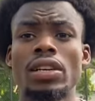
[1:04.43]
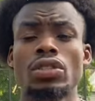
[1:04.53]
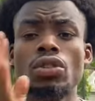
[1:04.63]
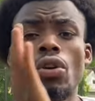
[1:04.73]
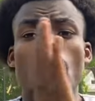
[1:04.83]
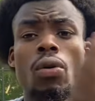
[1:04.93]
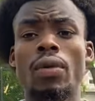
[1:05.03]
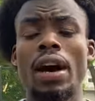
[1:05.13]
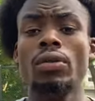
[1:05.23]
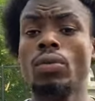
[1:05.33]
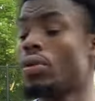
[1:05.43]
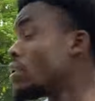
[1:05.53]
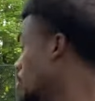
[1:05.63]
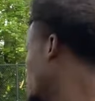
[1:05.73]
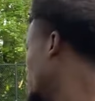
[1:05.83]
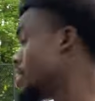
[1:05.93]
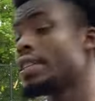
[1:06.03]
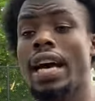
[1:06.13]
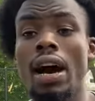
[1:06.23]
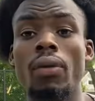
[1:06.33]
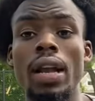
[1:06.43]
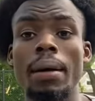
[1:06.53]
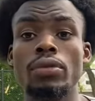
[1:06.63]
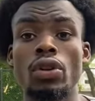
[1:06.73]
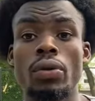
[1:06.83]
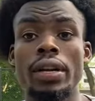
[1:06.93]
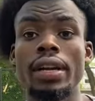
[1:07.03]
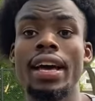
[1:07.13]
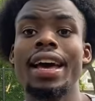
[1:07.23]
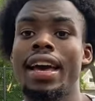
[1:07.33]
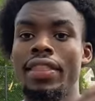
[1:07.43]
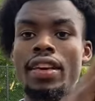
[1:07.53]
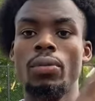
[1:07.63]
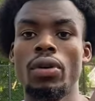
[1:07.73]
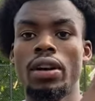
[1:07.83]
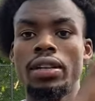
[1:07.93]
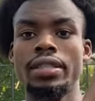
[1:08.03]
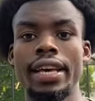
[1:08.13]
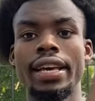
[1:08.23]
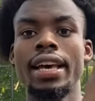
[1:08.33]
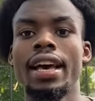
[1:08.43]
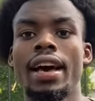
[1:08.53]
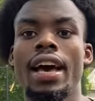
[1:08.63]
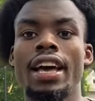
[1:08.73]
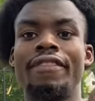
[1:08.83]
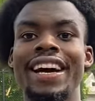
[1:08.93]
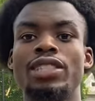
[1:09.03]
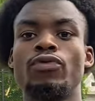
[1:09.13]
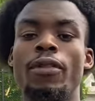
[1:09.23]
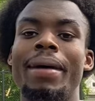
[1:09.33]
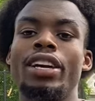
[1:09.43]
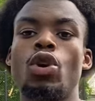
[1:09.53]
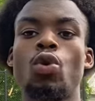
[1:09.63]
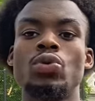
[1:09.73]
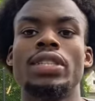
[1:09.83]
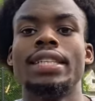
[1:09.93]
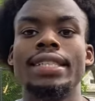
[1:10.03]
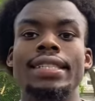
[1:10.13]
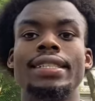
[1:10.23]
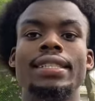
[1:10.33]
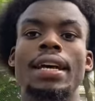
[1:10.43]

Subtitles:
to go around the world, see how well I'm doing, and then we're gonna take advice from my coaches.